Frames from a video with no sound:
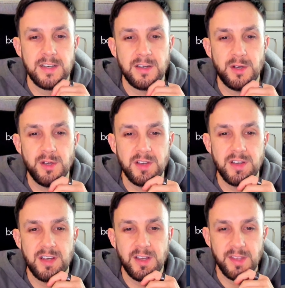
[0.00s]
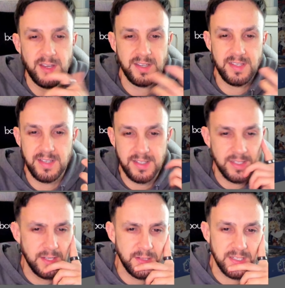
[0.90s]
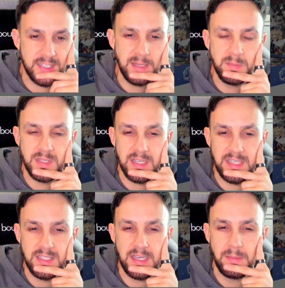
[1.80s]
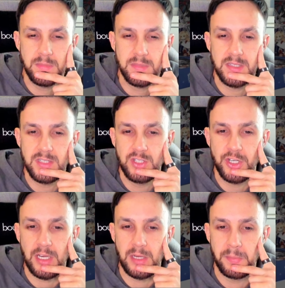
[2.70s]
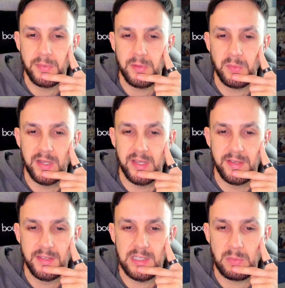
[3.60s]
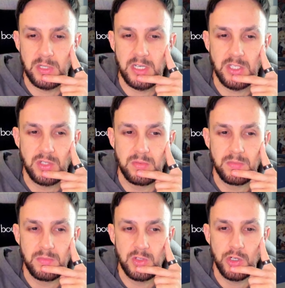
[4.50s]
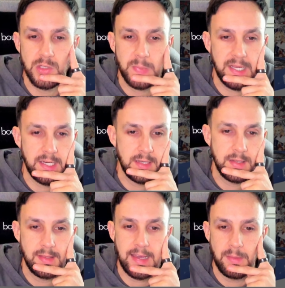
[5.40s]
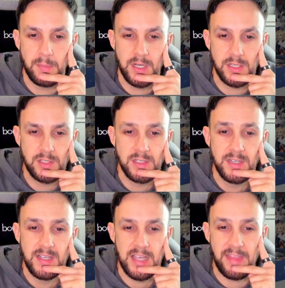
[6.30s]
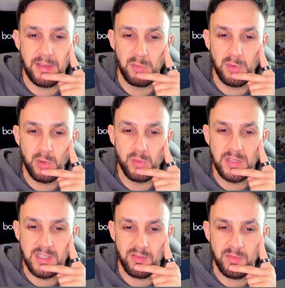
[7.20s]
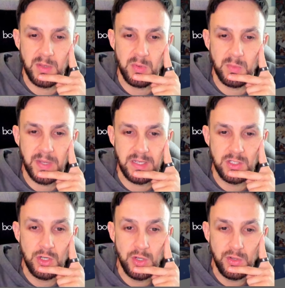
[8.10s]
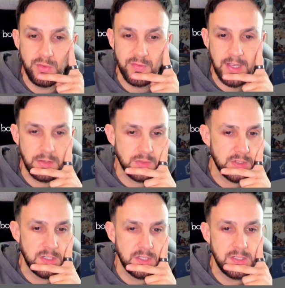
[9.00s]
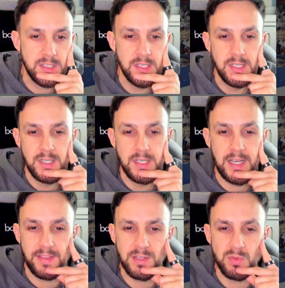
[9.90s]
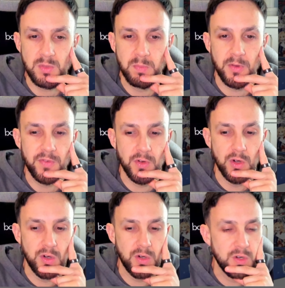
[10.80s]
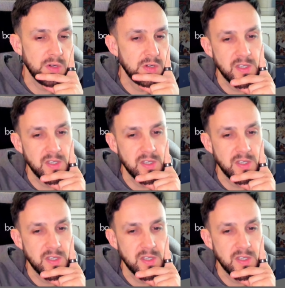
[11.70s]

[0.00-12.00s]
I don't know. It seems cheap when someone had just paid that much, and then all these other people paid 2,000, and this was before.